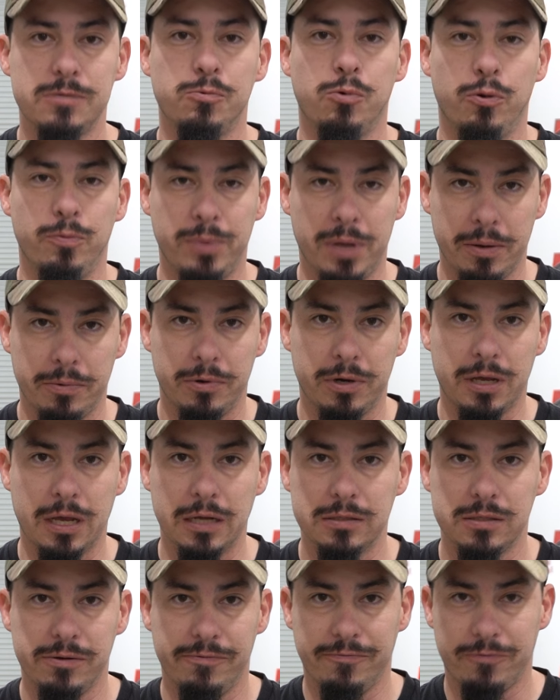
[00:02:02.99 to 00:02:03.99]
we'll be able to
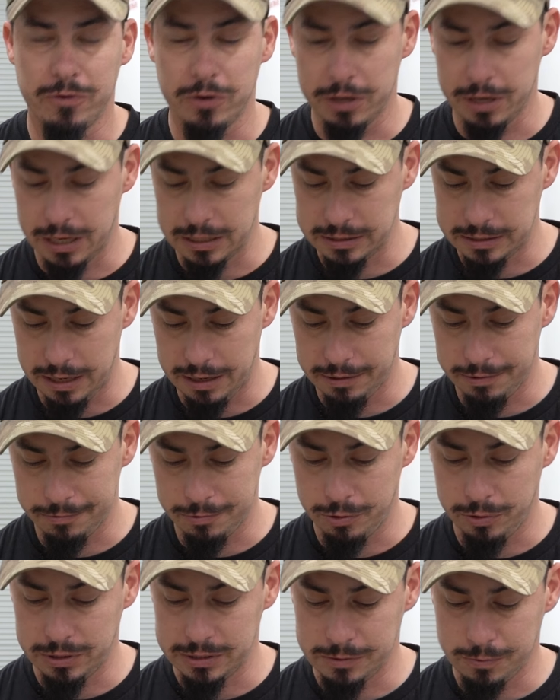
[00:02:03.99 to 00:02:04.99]
get some for you guys down the
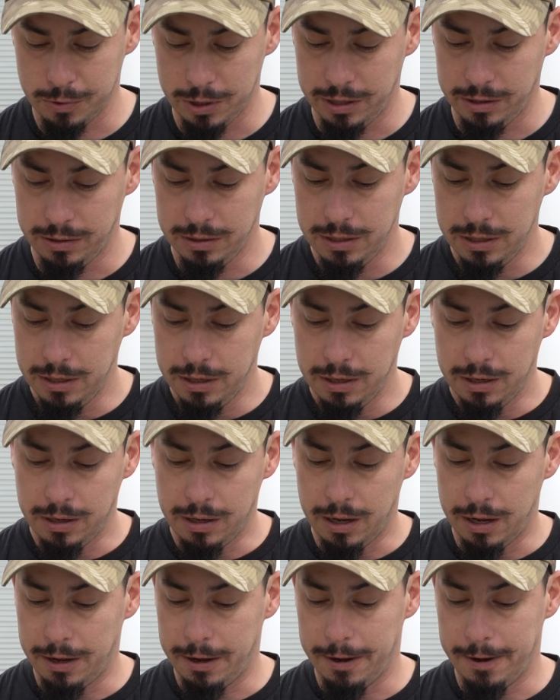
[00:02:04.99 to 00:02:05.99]
road as well.
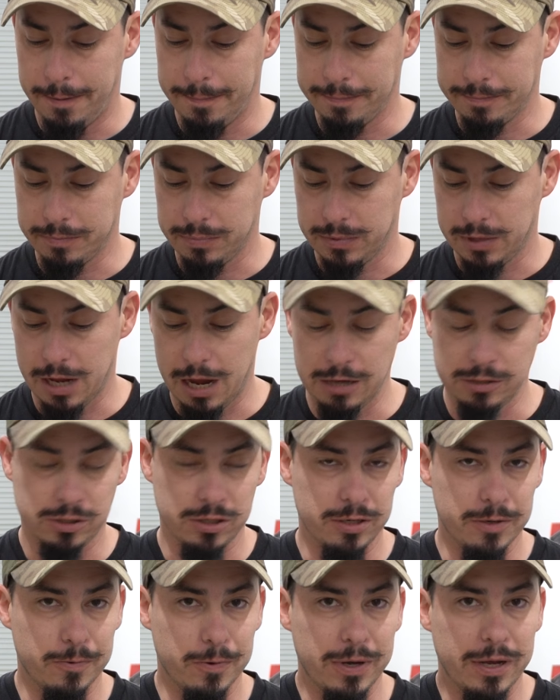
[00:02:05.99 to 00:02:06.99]

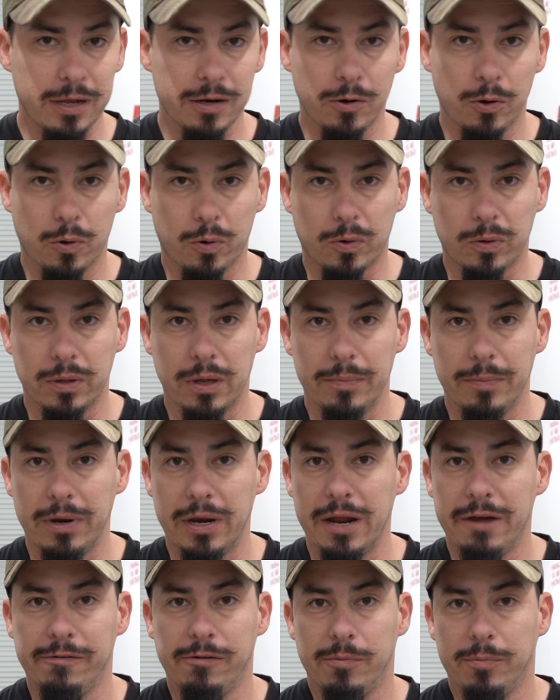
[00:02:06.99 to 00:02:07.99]
Actually, we can order them and
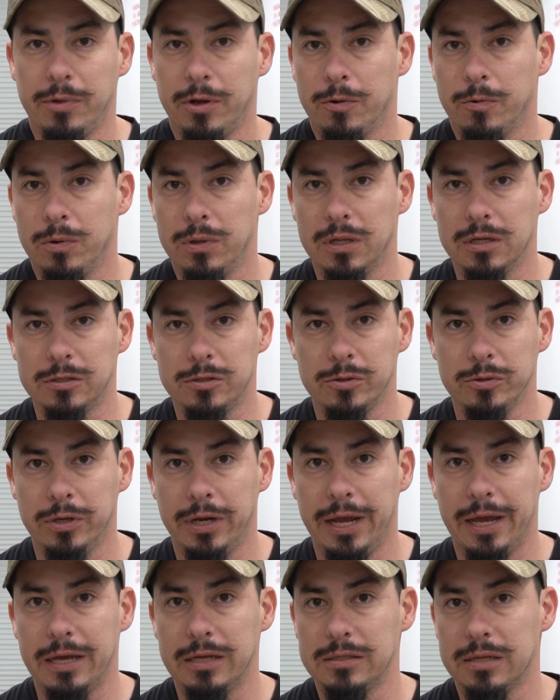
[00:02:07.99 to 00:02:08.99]
have them here within 2
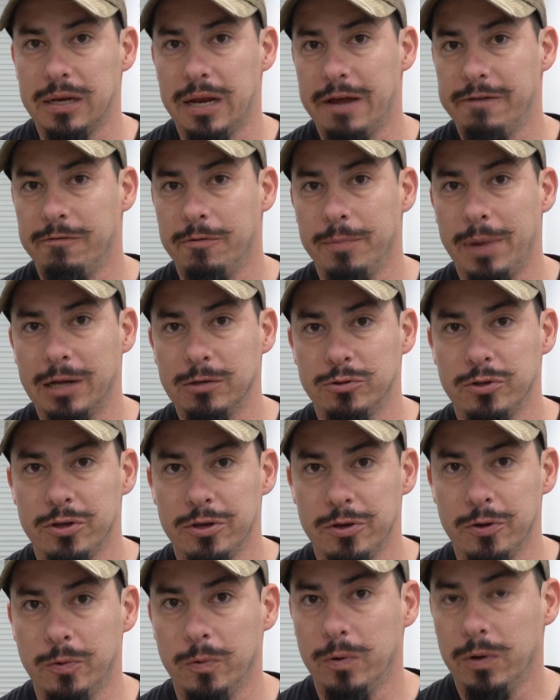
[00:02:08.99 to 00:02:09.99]
days and have them out to
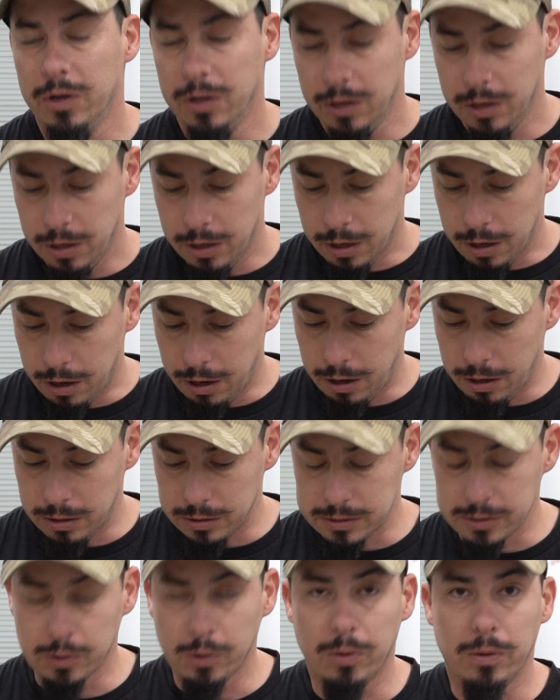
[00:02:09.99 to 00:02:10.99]
you.
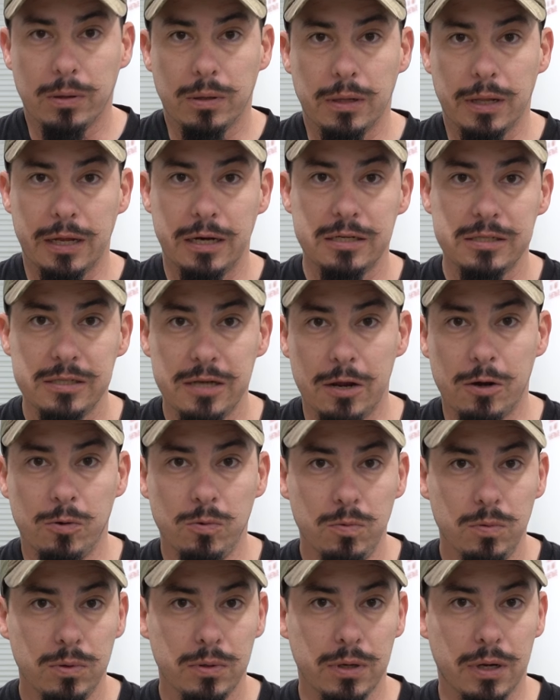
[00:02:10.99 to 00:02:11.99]
So let us know
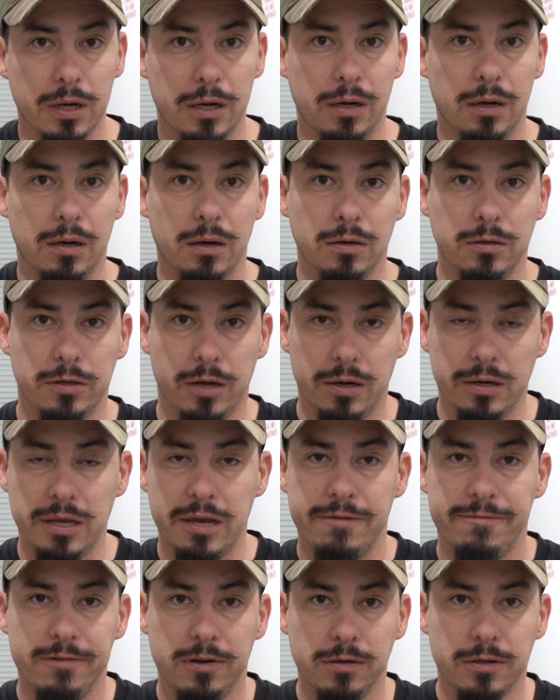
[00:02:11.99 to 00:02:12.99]
on
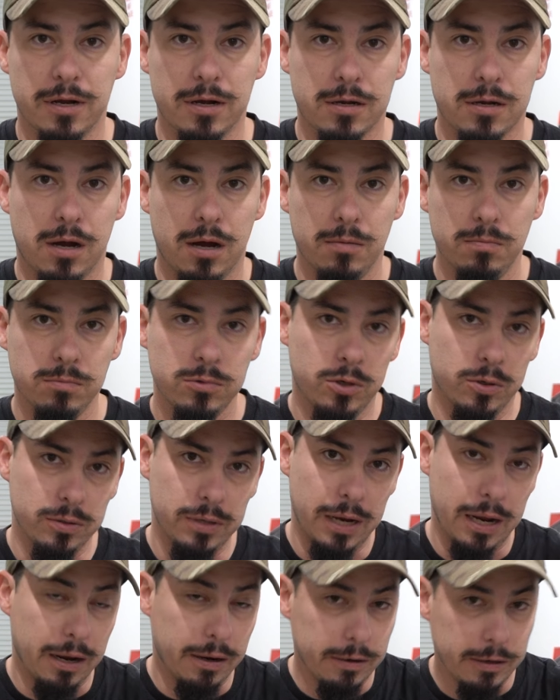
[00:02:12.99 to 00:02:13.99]
DonnyFL.com. Go
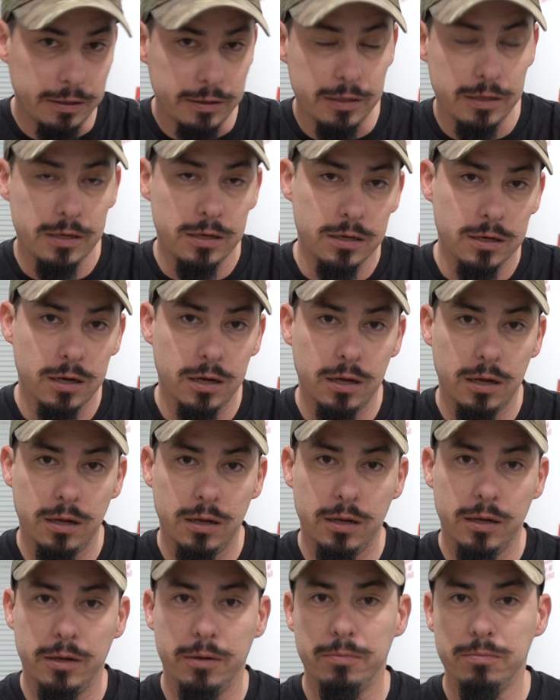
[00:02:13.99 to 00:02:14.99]
down in
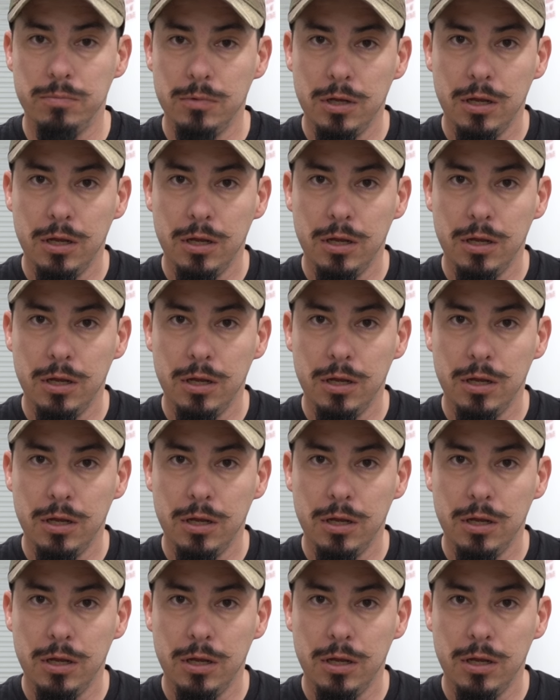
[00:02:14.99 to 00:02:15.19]
the